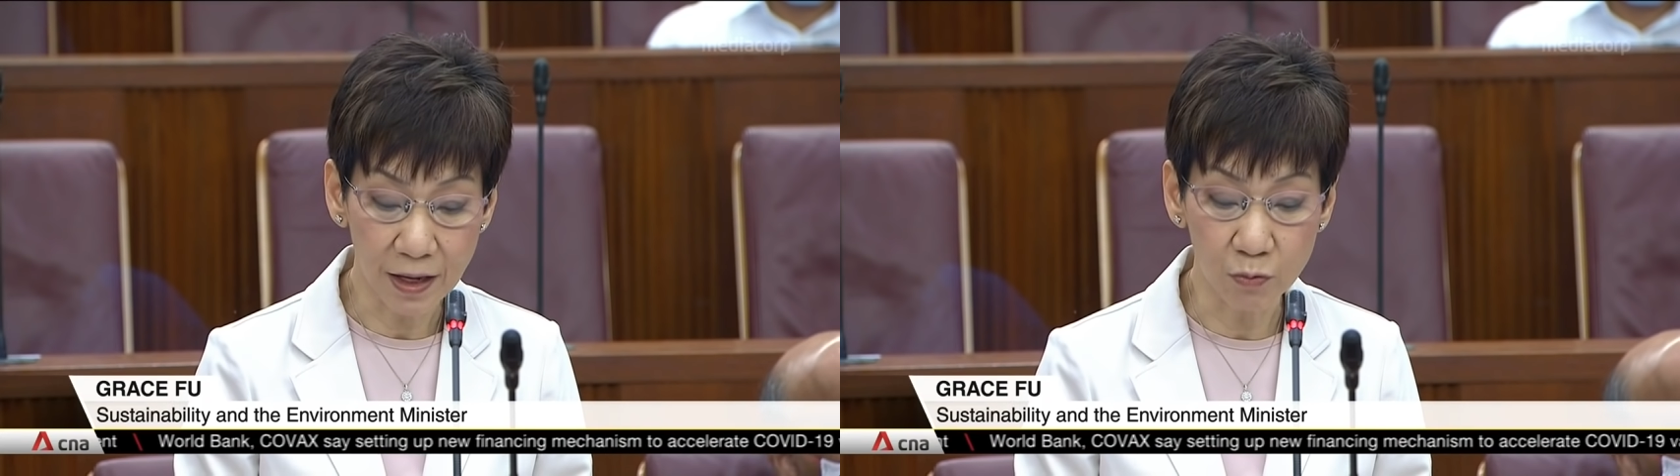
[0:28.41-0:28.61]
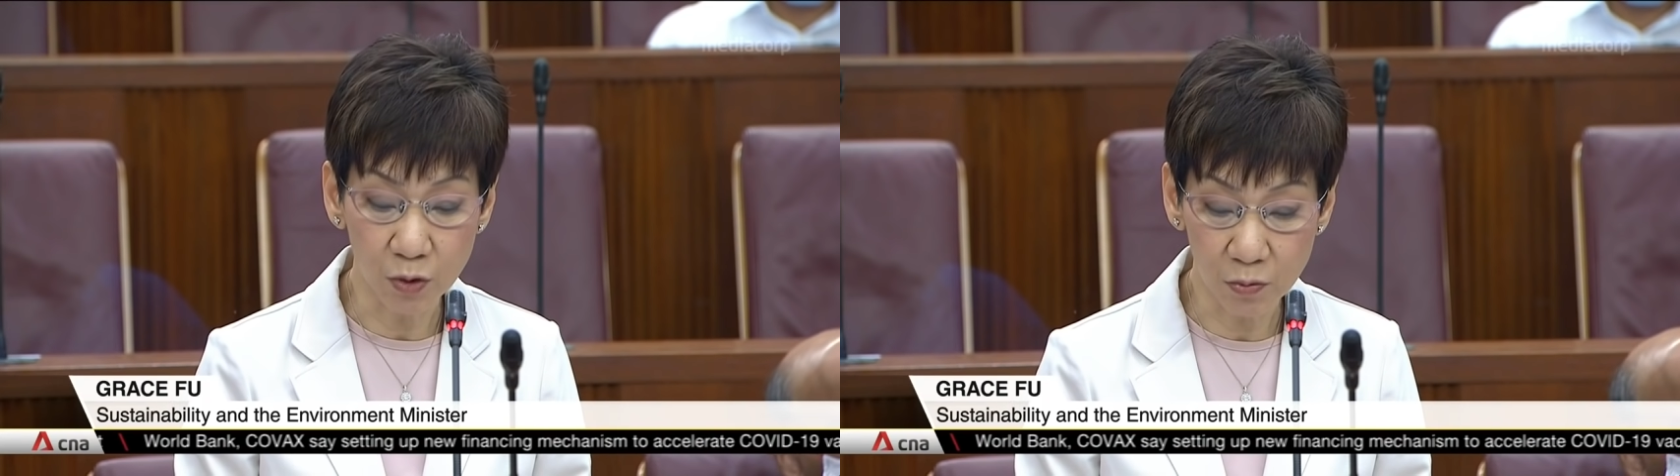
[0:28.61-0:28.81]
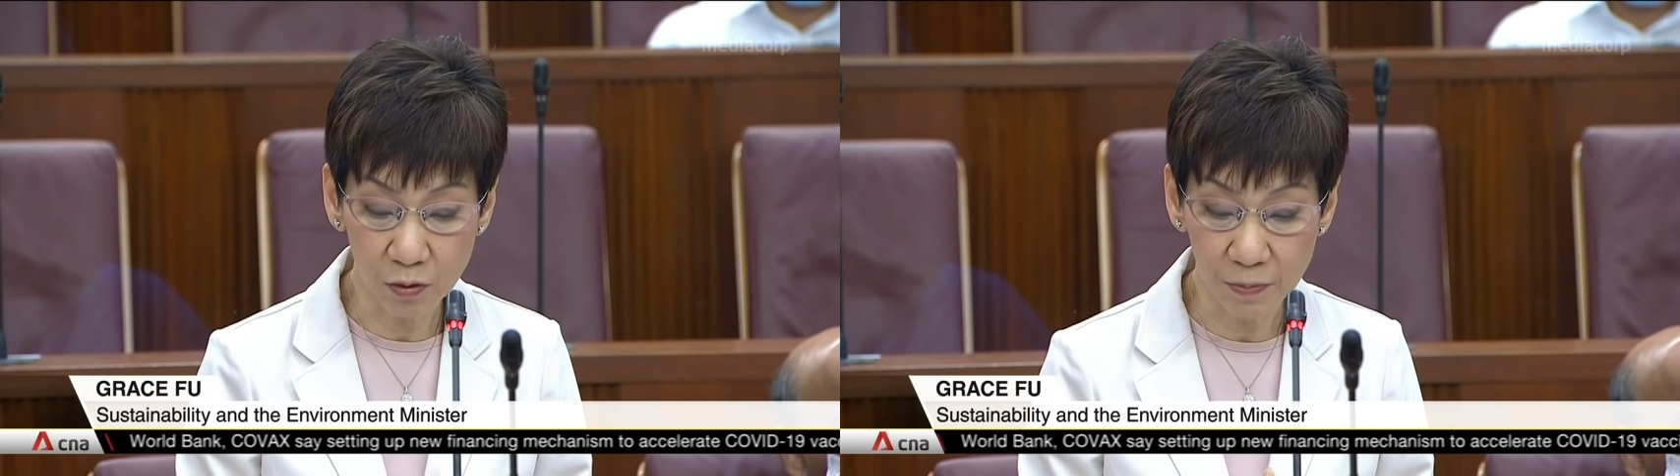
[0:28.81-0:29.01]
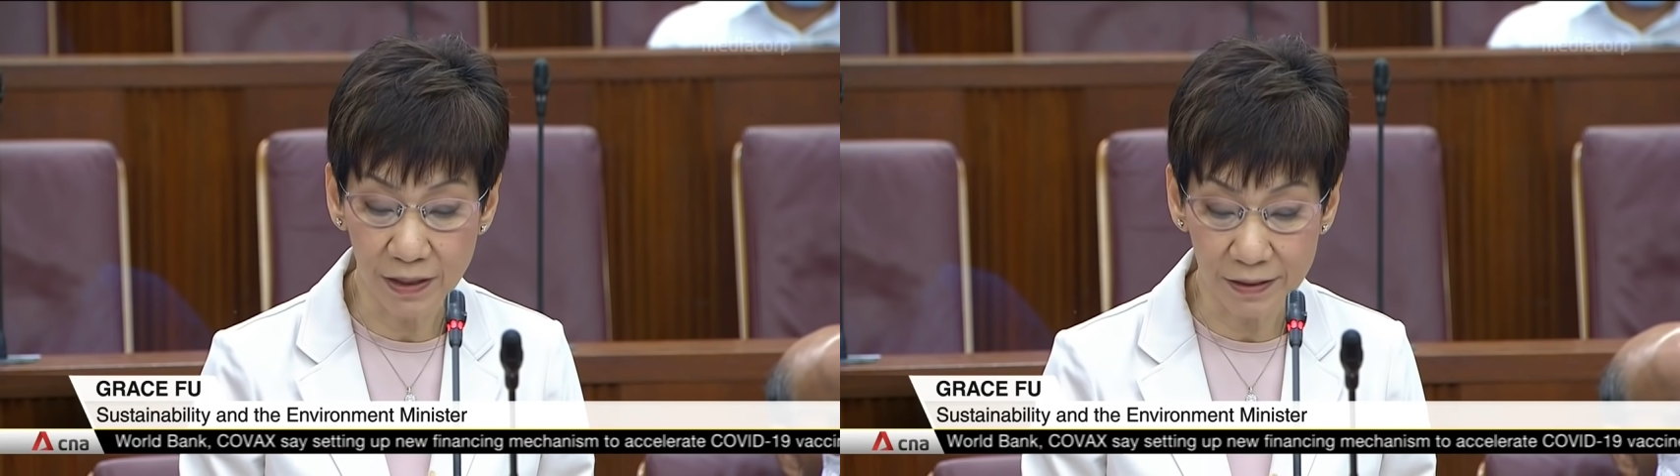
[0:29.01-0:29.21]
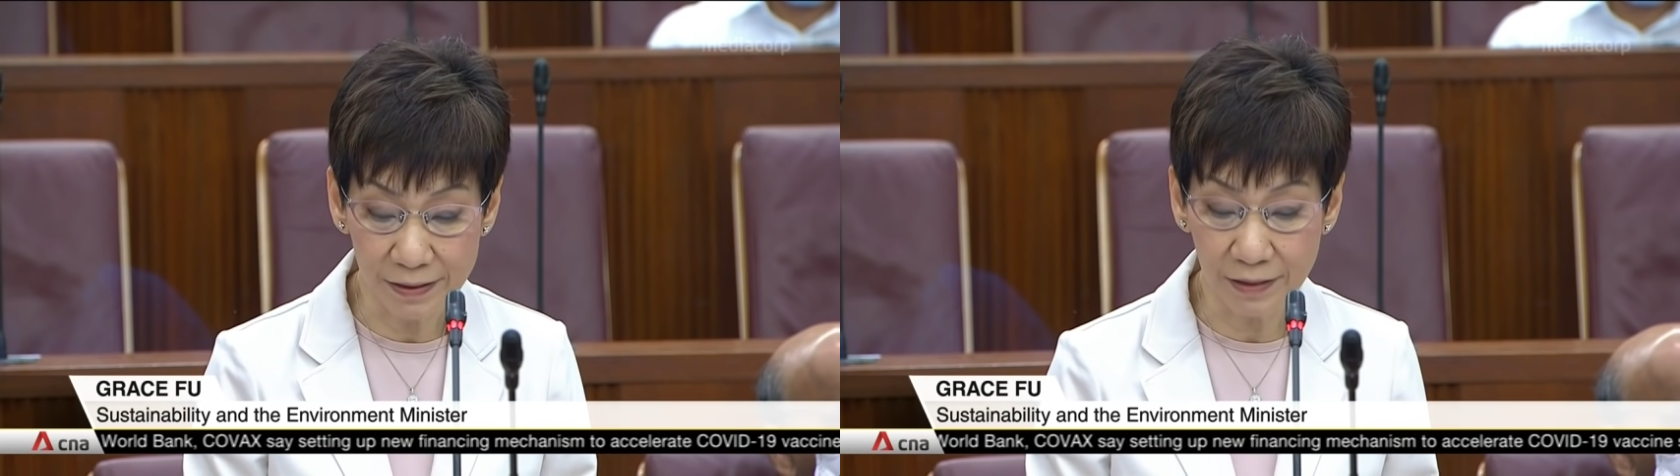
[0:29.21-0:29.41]
and we will be
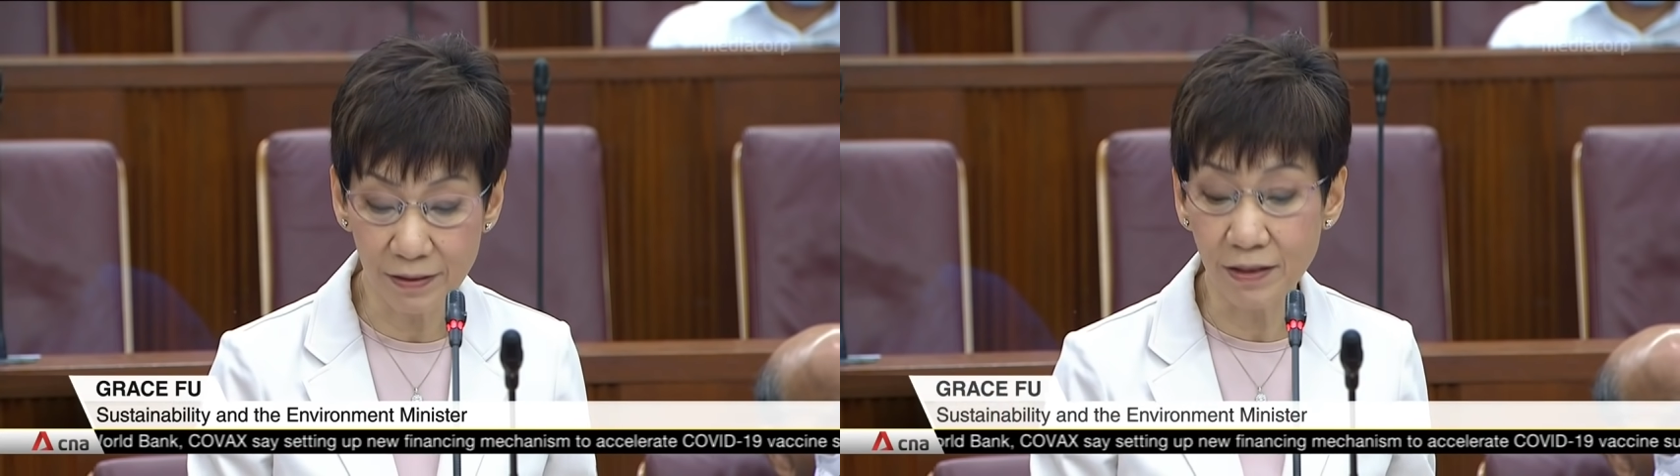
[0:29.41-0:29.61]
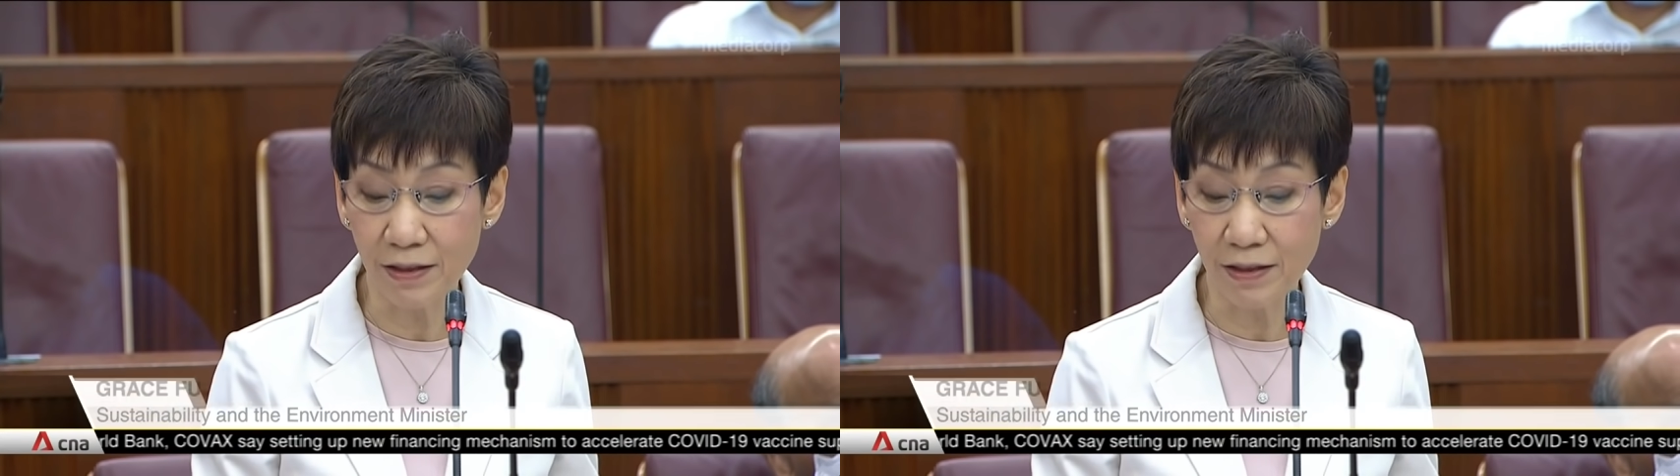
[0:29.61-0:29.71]
conducting